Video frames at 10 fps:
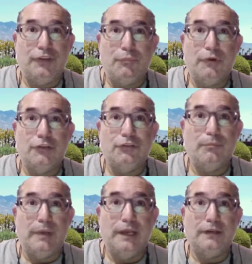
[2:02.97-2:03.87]
wedge is
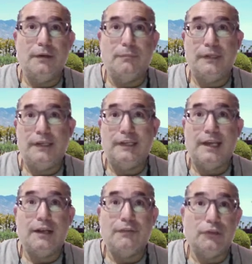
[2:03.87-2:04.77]
made completely
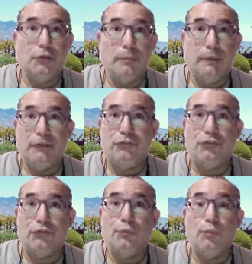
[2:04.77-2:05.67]
out of aluminum, it's
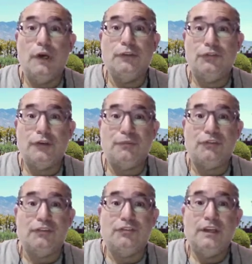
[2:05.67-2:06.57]
just one
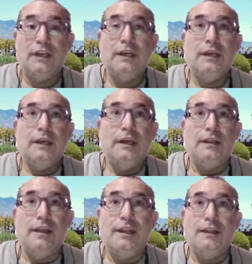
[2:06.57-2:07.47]
substance,
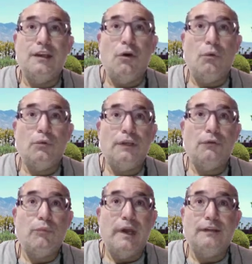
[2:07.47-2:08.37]
then the only
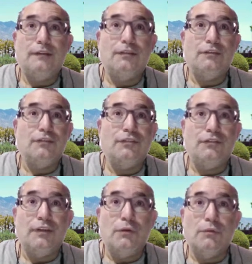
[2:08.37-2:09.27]
way to
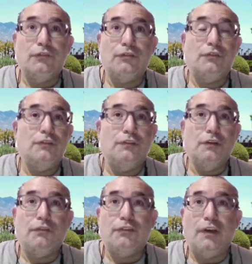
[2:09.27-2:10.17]
distinguish
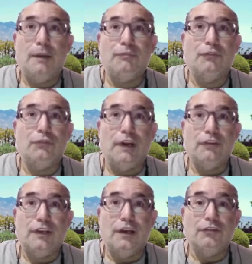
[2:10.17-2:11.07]
different types of
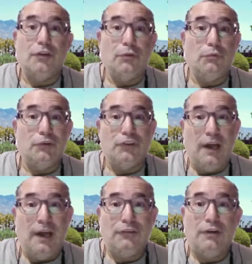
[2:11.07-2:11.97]
grayscales, in other words,
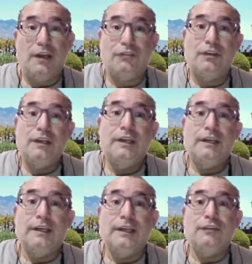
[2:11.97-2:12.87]
contrast,
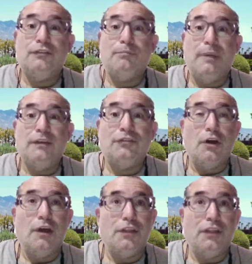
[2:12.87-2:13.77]
is based
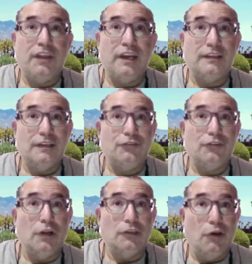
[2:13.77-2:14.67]
on thickness
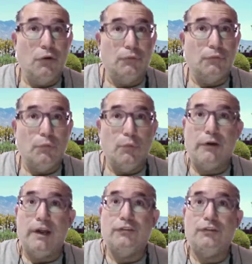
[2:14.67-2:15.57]
alone.
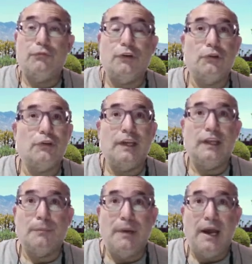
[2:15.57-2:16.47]
Whereas if we're looking
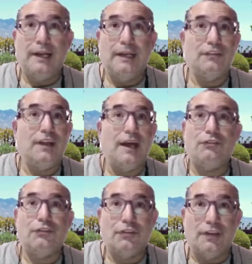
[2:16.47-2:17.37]
at the body, it's not
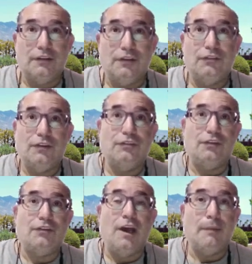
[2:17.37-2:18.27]
just thickness, it's
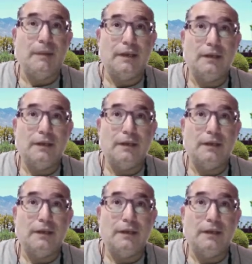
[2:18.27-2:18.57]
atomic